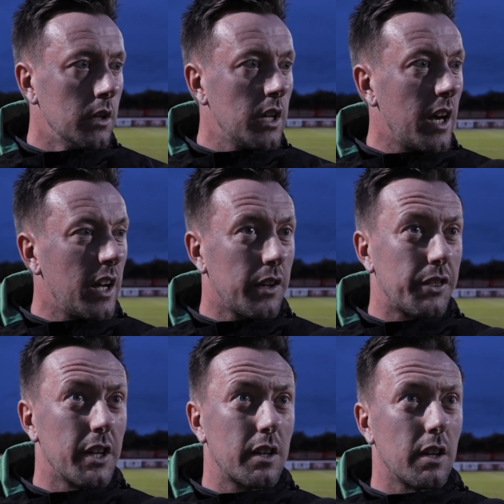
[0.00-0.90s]
Yeah, and I
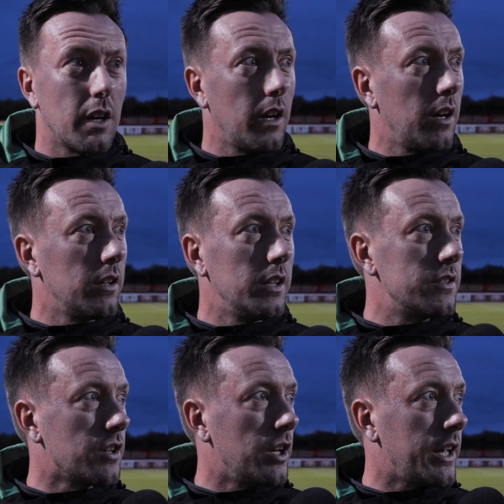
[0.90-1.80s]
think
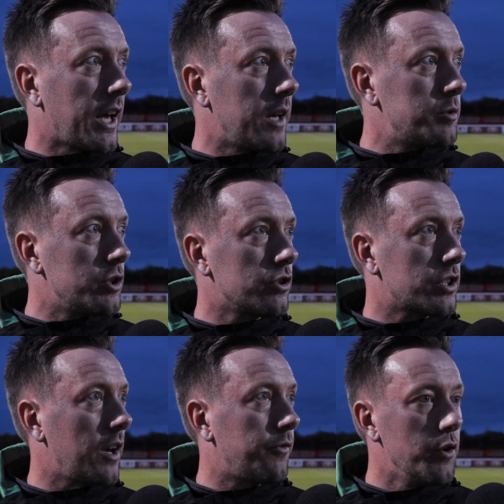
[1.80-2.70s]
these early games, you
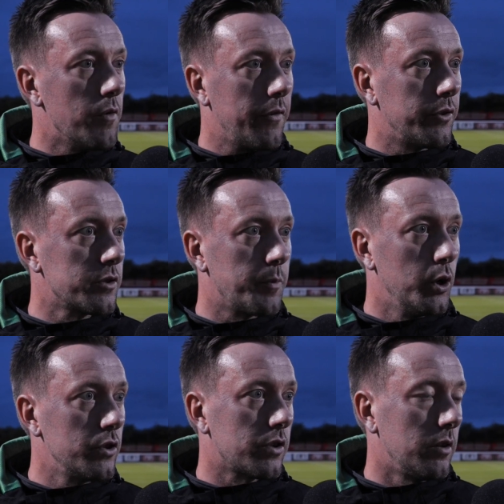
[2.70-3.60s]
just get a few reference
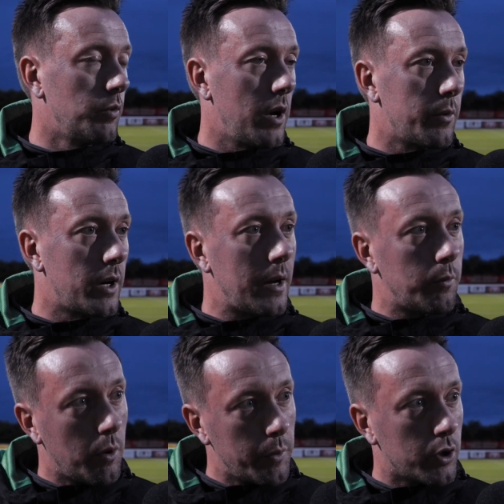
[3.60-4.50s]
points on where we're at,
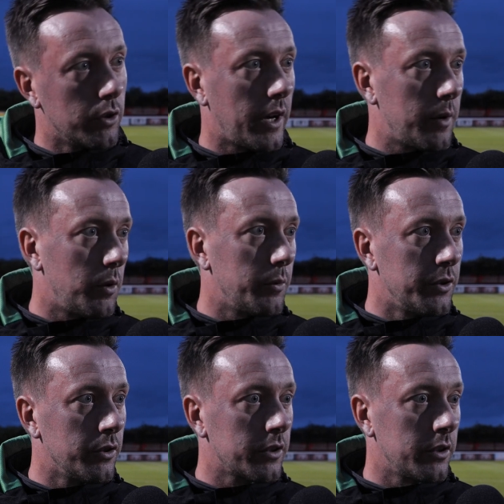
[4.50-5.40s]
what we're good at, what we're
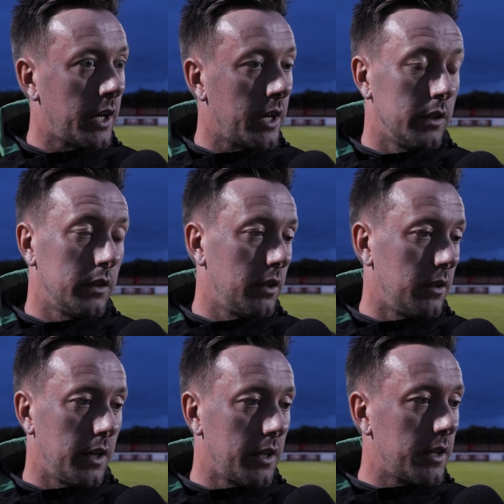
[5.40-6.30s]
not good at,
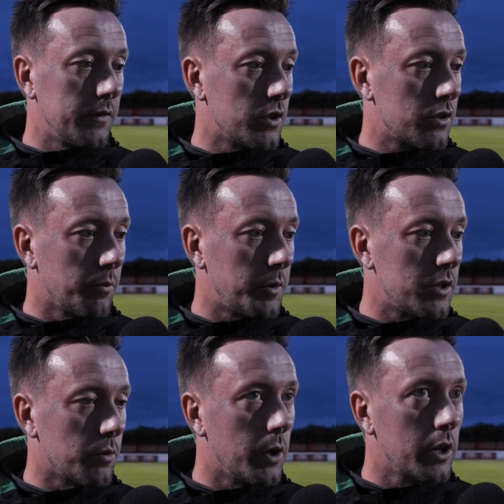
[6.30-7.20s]
and then gives us something
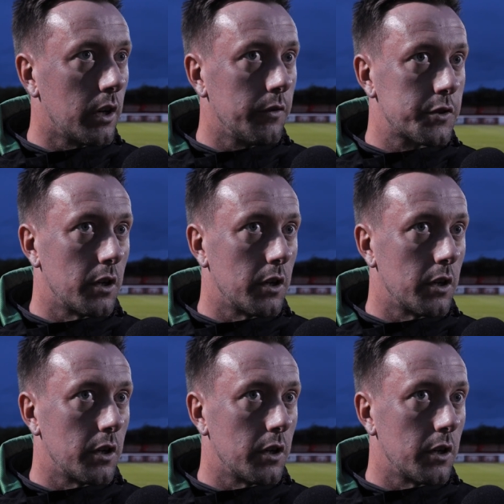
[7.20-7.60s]
to work off.